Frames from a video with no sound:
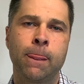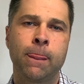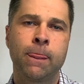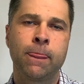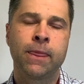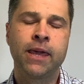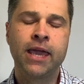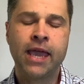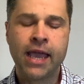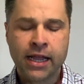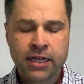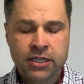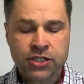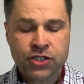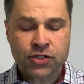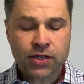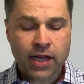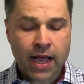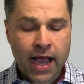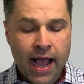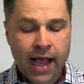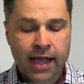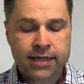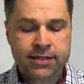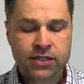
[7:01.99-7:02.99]
The angel
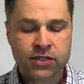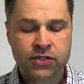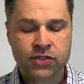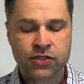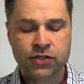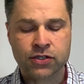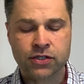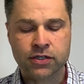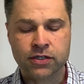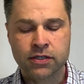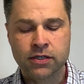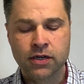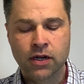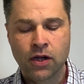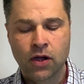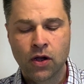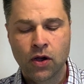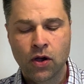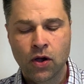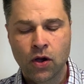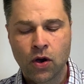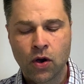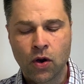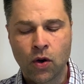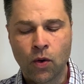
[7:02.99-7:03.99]
asks her,
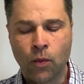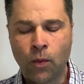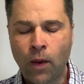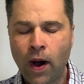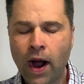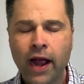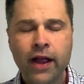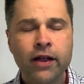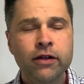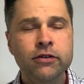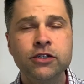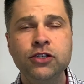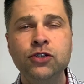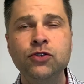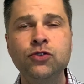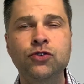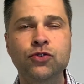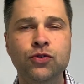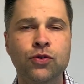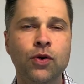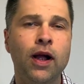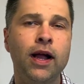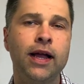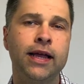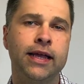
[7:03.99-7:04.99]
"Why are you
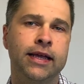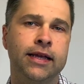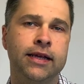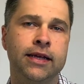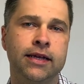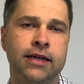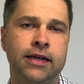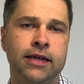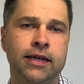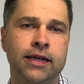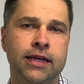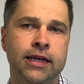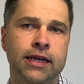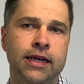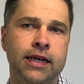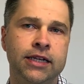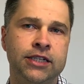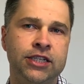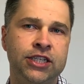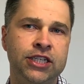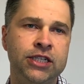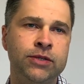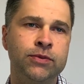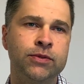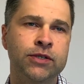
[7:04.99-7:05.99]
crying?" And
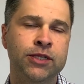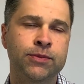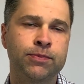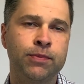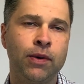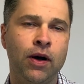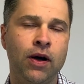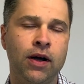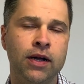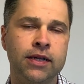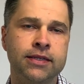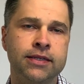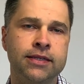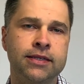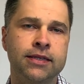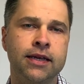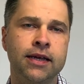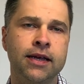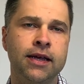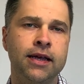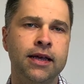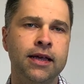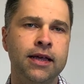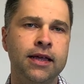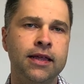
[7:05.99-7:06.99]
she responds,
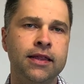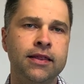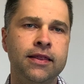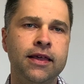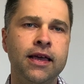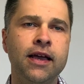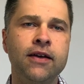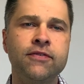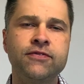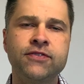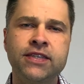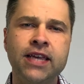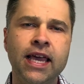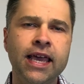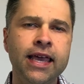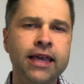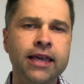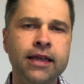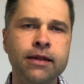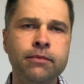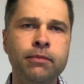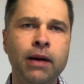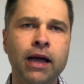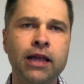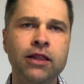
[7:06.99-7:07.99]
"They have
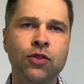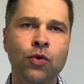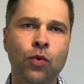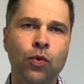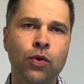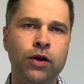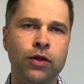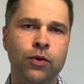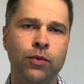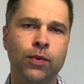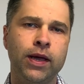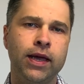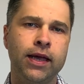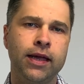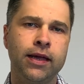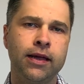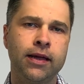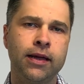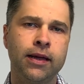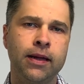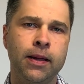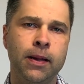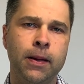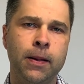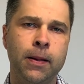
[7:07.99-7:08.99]
taken my Lord away."
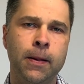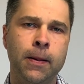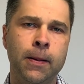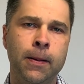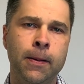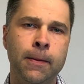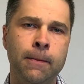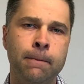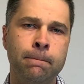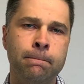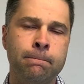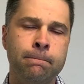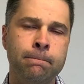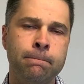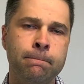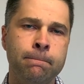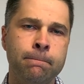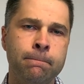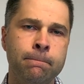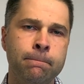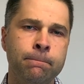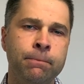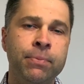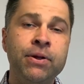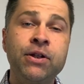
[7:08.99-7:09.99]

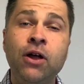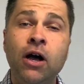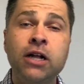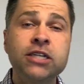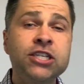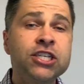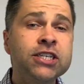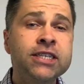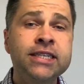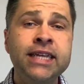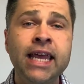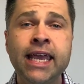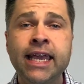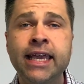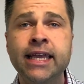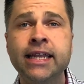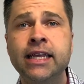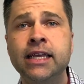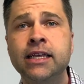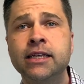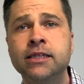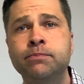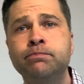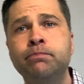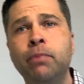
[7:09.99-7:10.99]
But not just taken
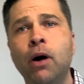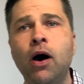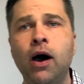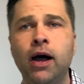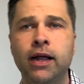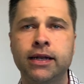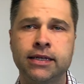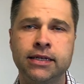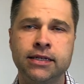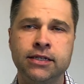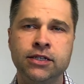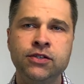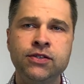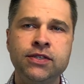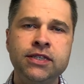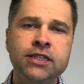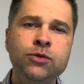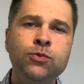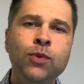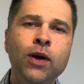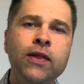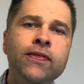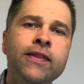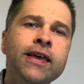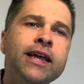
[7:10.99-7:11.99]
his body. You see,
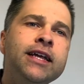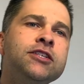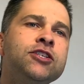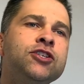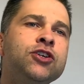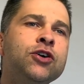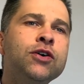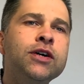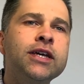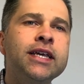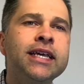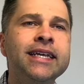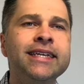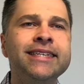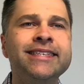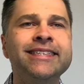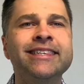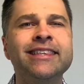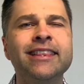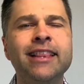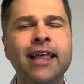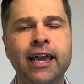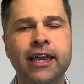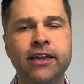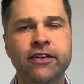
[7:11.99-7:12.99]
when they took his
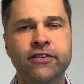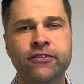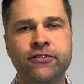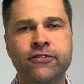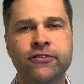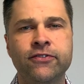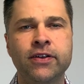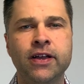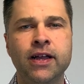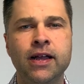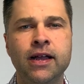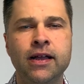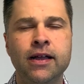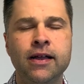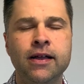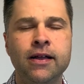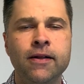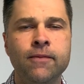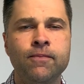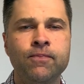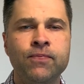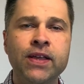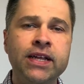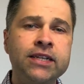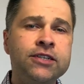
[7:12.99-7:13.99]
life,
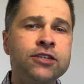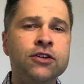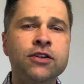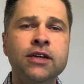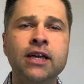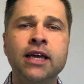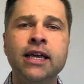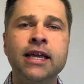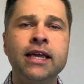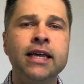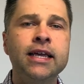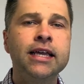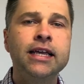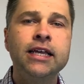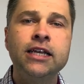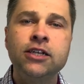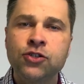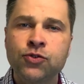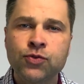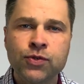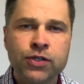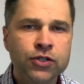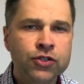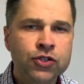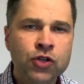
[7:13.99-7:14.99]
they took
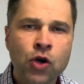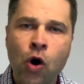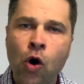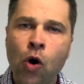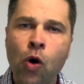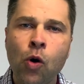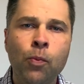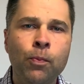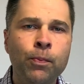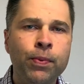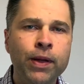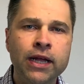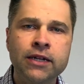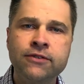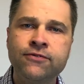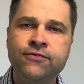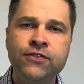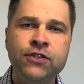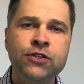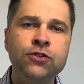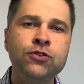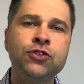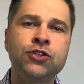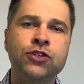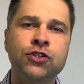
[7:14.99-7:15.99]
Israel's hope and
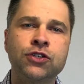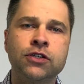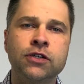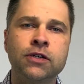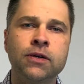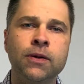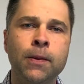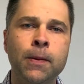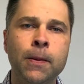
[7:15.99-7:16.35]
future.